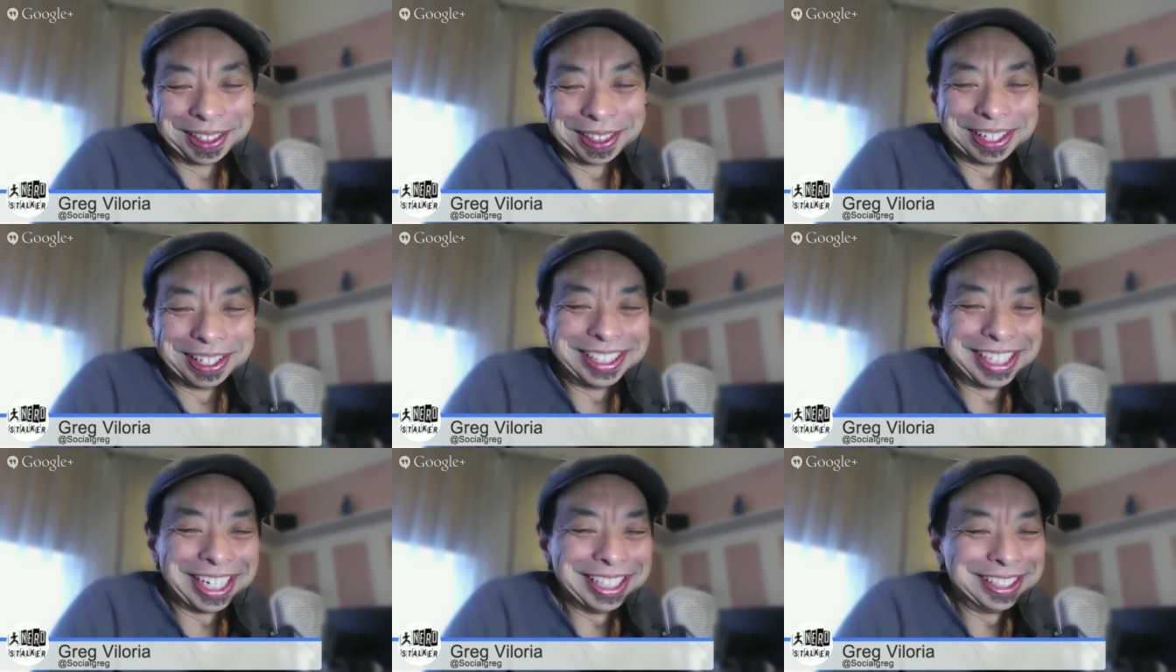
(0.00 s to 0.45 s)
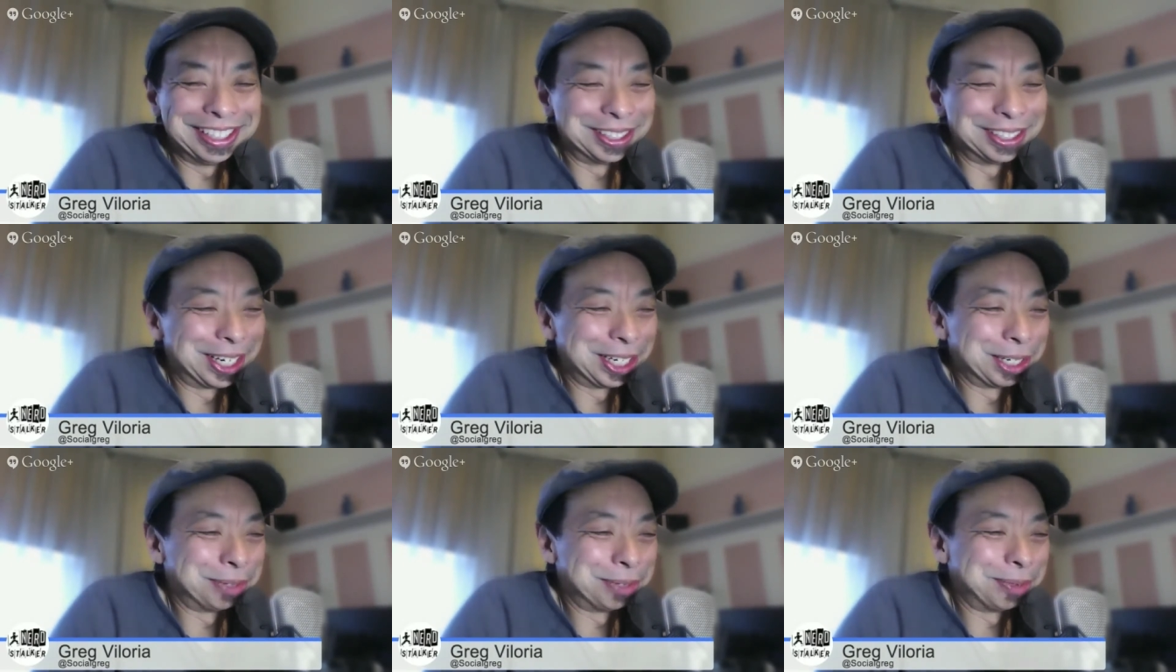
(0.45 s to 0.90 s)
Jason
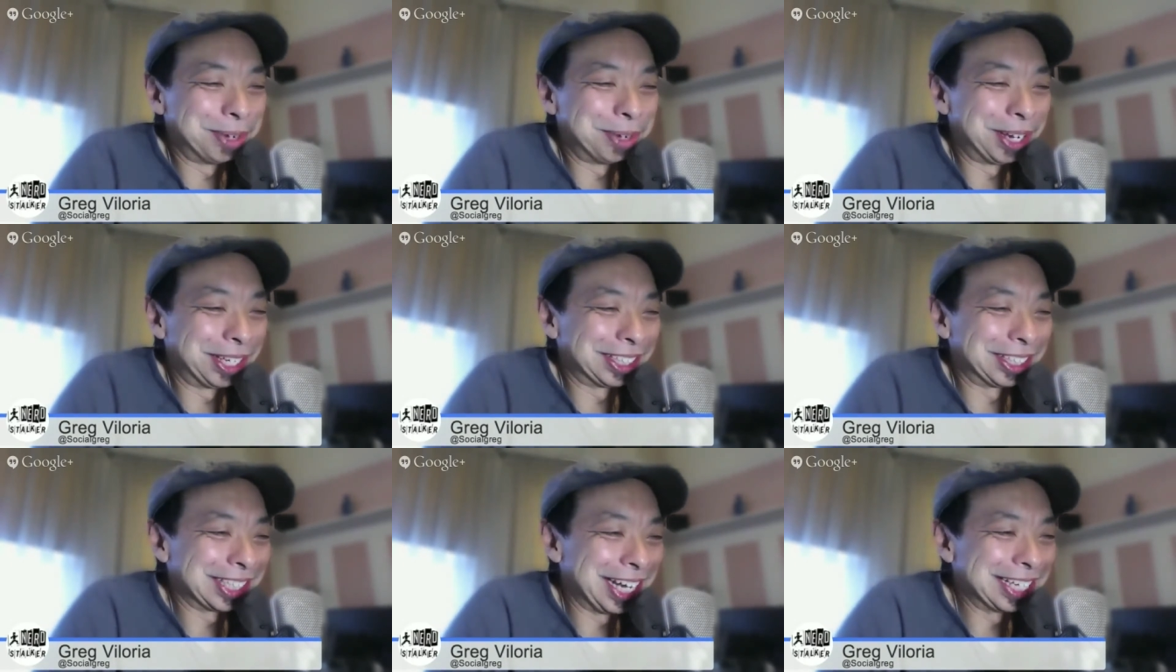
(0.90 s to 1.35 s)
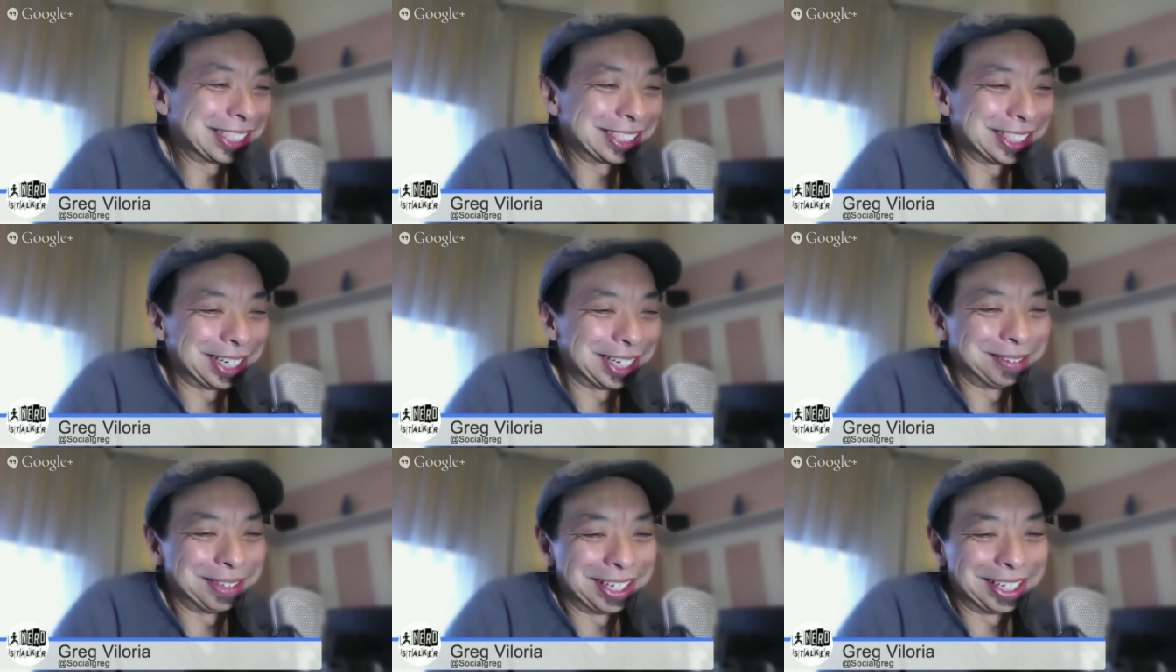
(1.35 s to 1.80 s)
talked about this
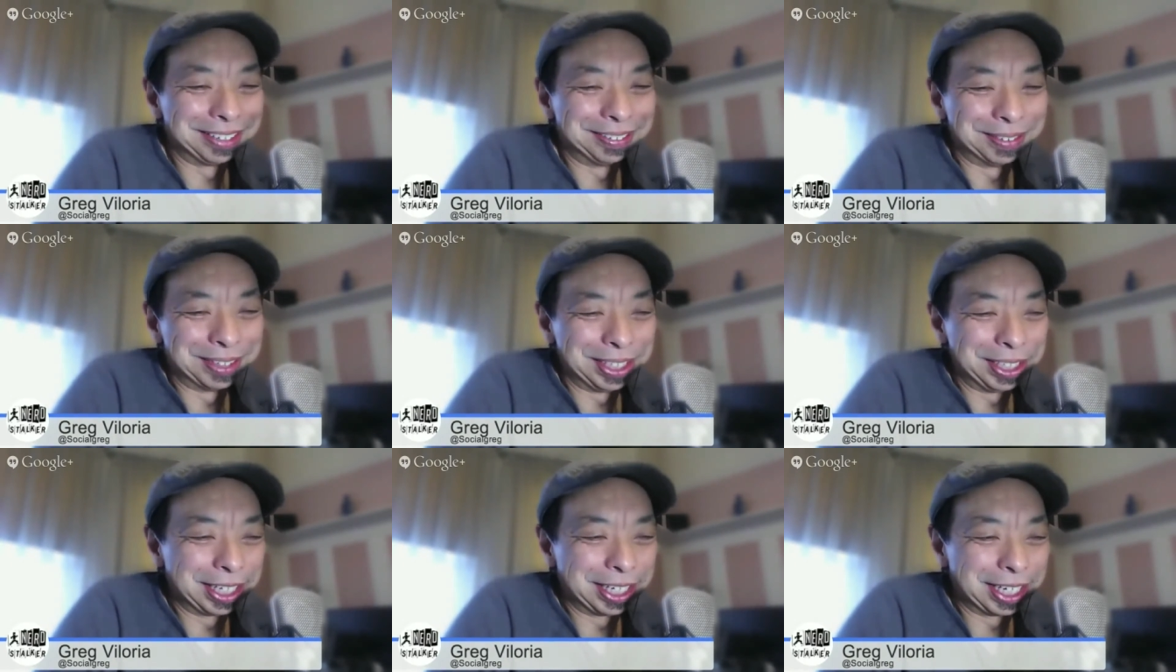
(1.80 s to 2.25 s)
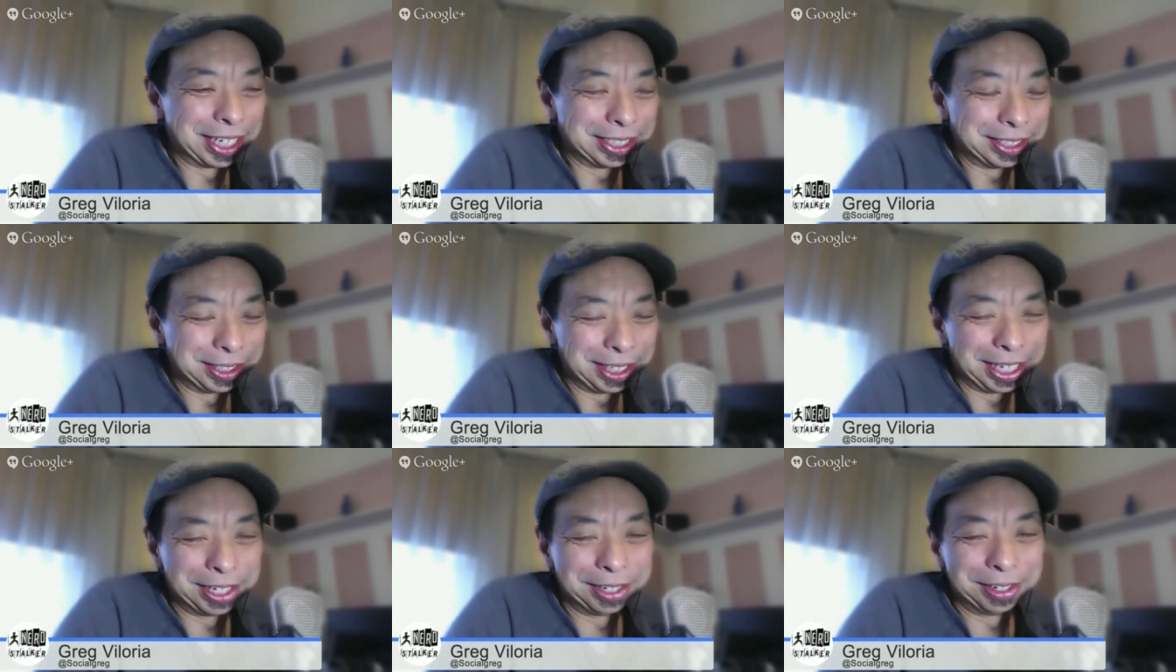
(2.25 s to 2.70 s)
last time that when you
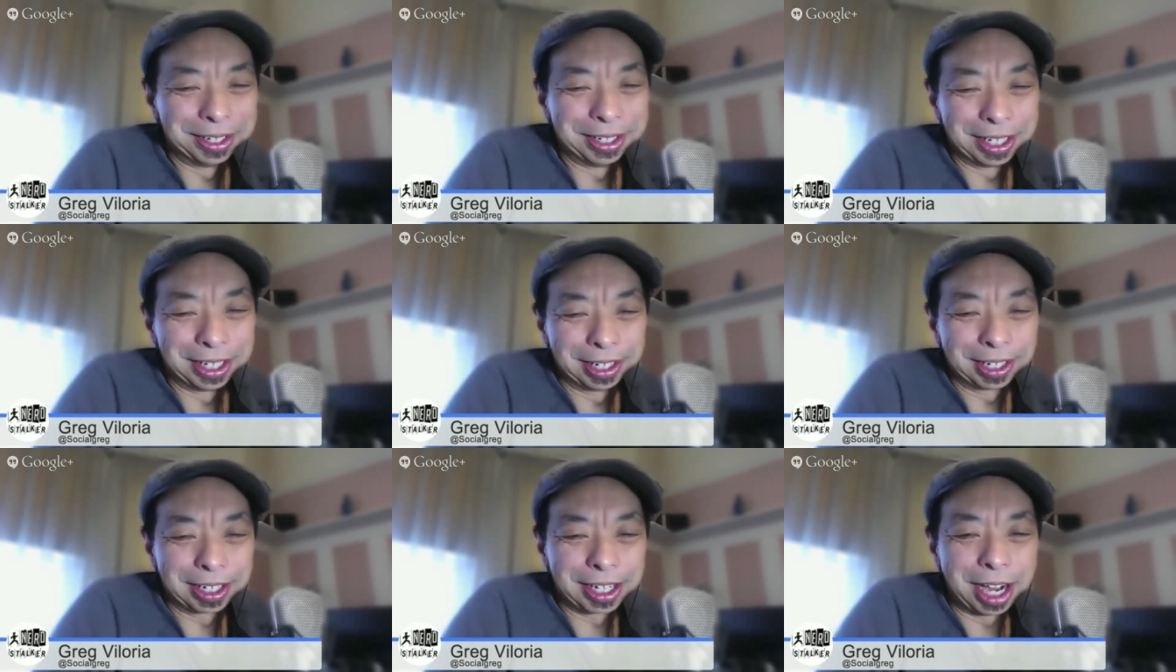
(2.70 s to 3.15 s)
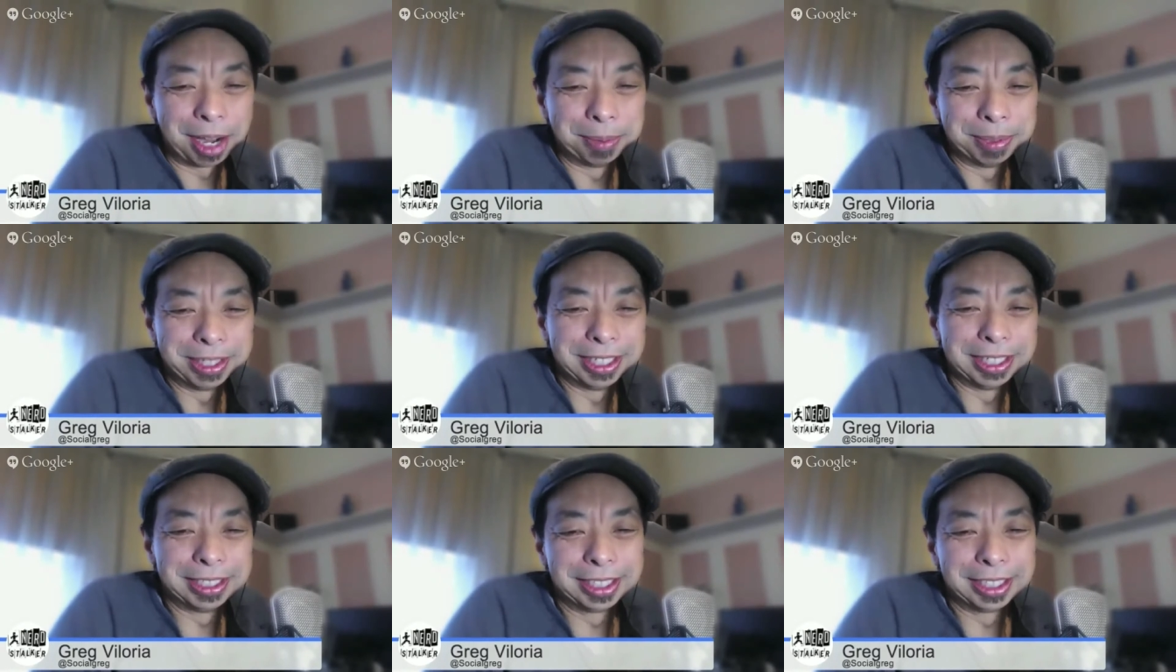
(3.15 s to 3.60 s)
guys entered the
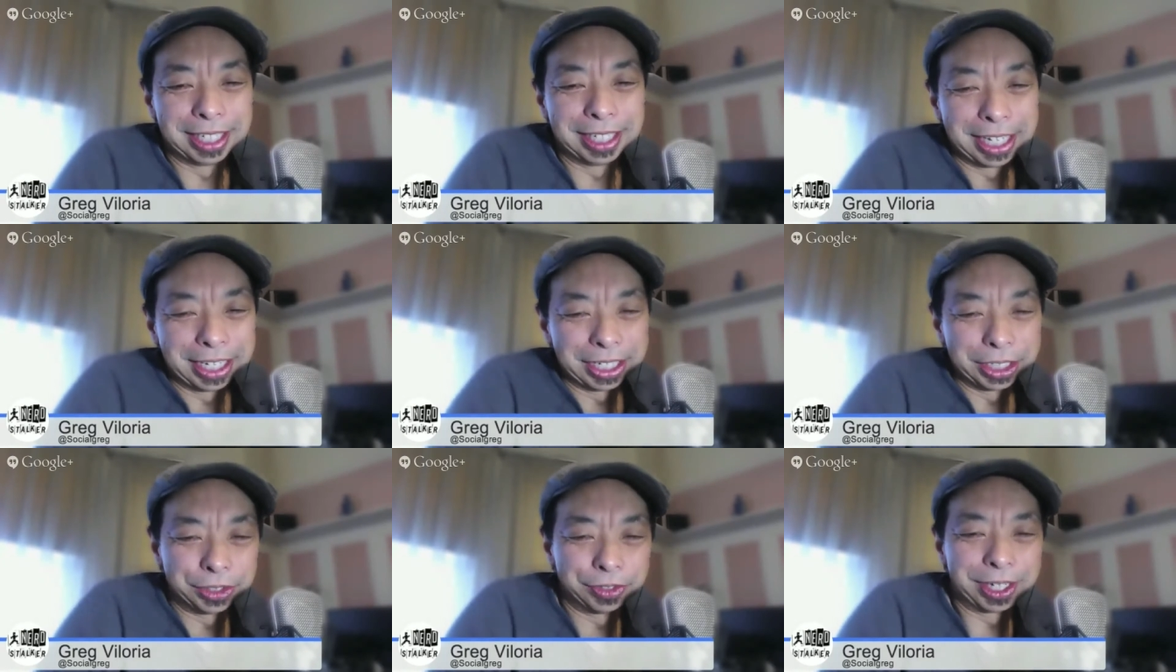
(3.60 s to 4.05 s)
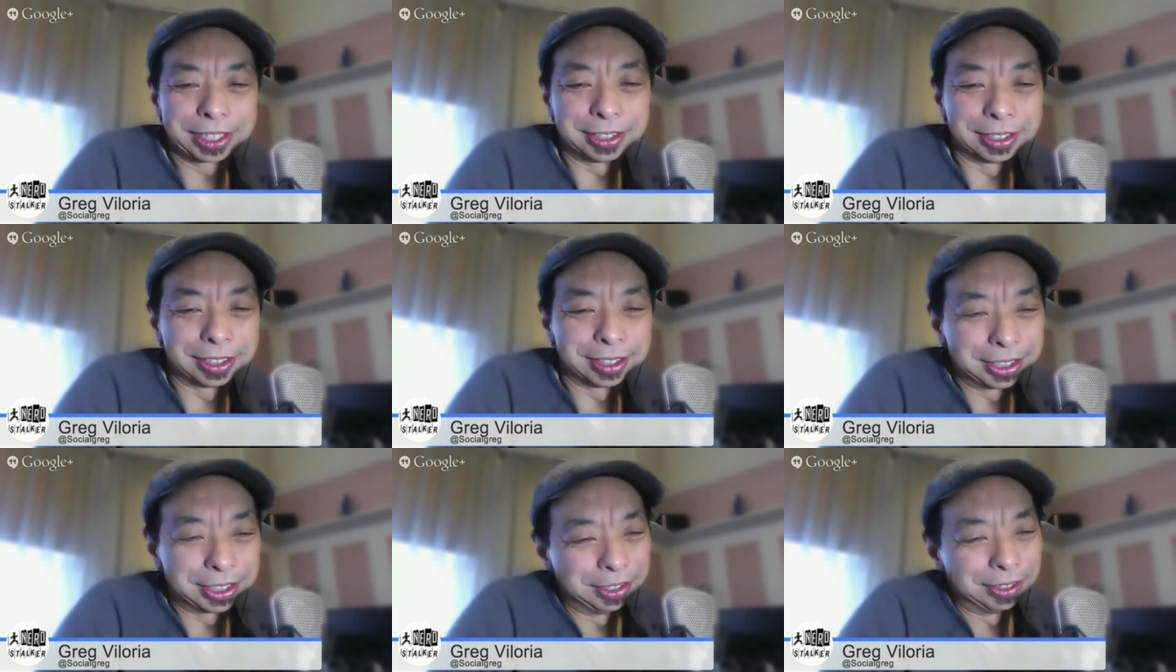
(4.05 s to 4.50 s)
competition at
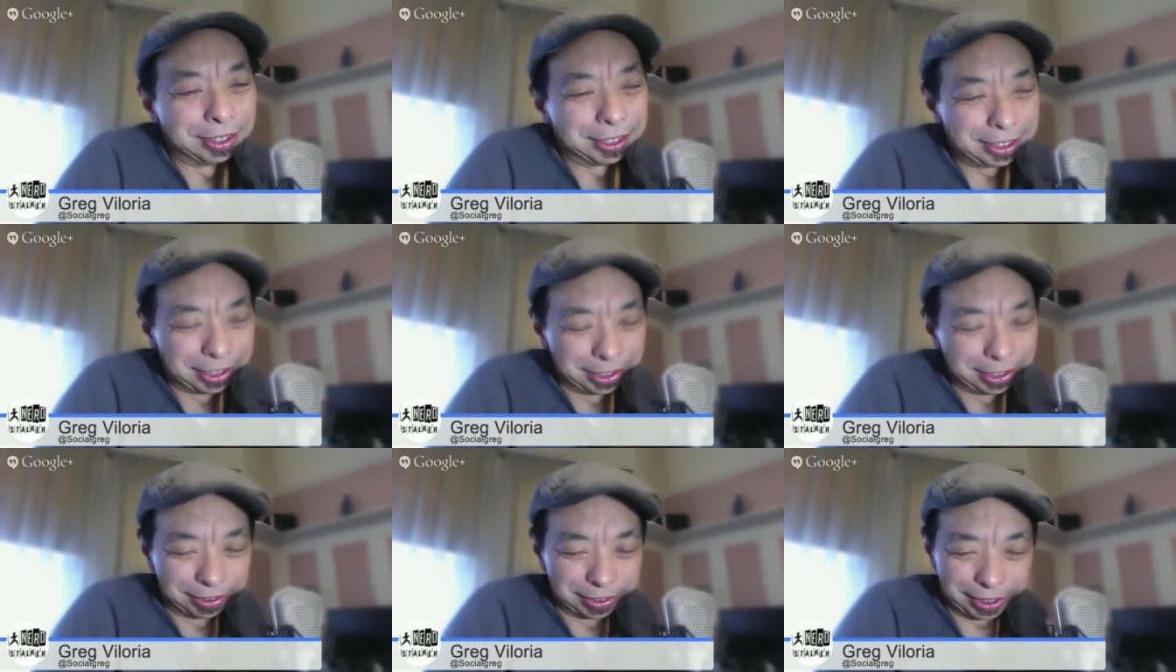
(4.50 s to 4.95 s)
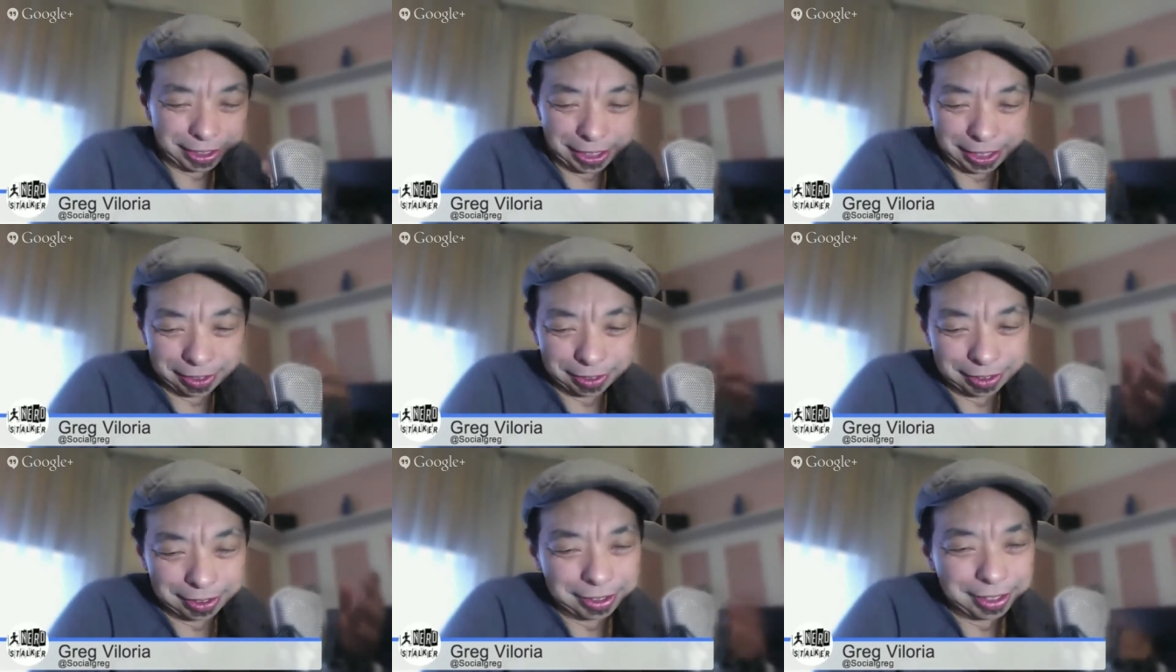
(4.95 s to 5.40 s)
Drexel. So so
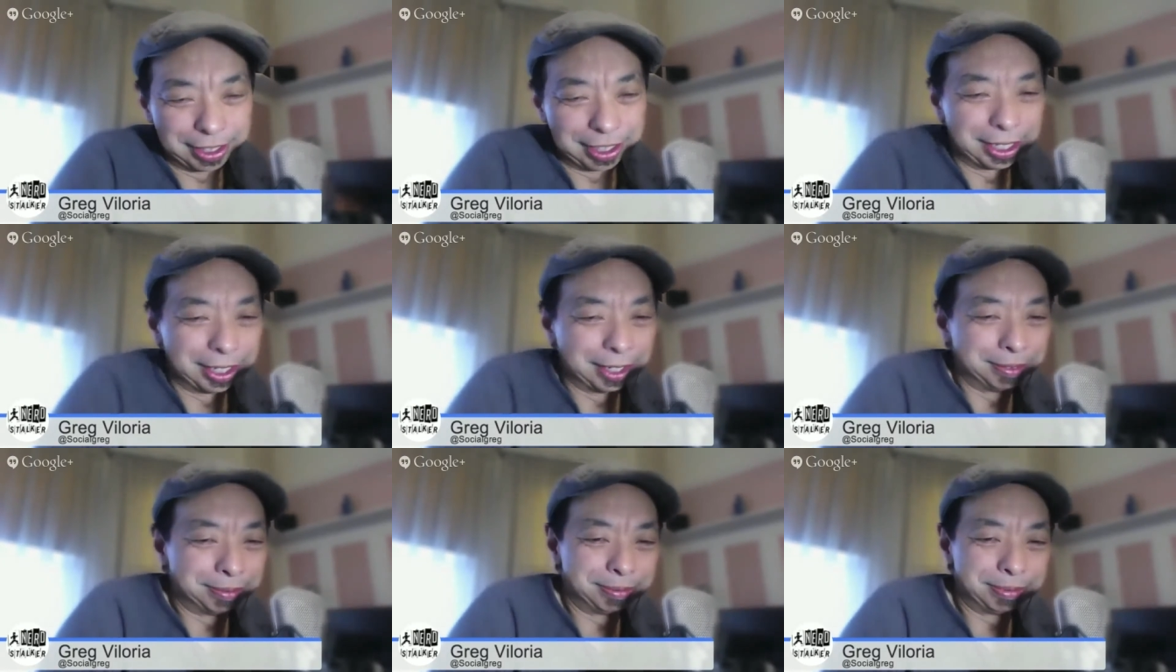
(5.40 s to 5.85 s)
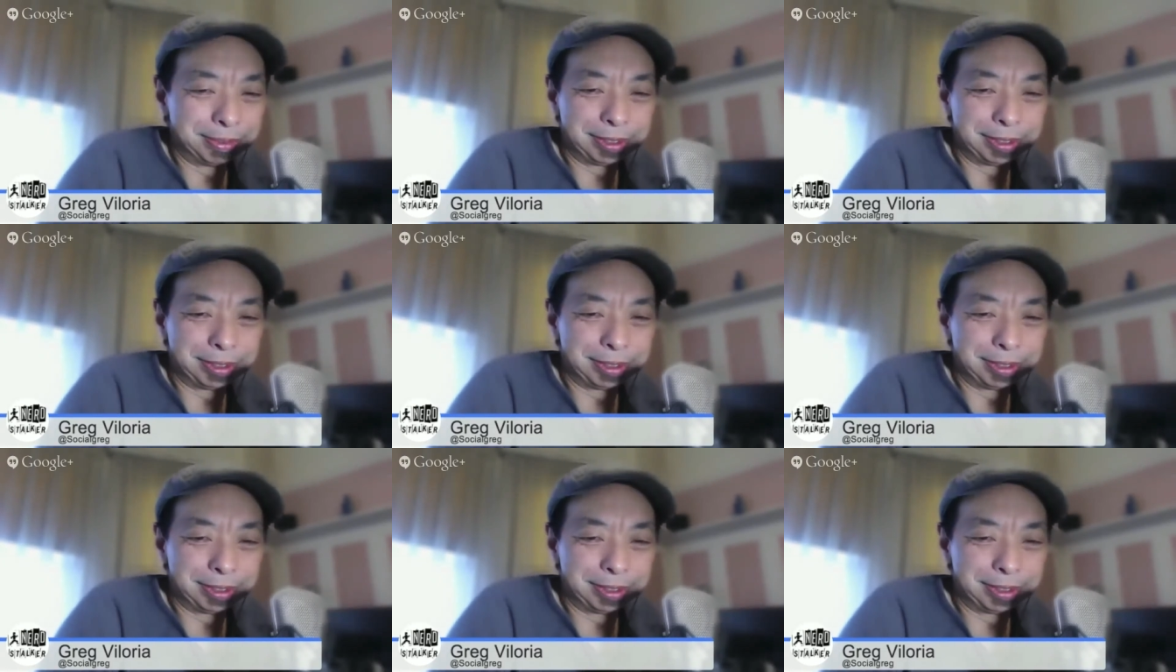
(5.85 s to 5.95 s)
you know, uh,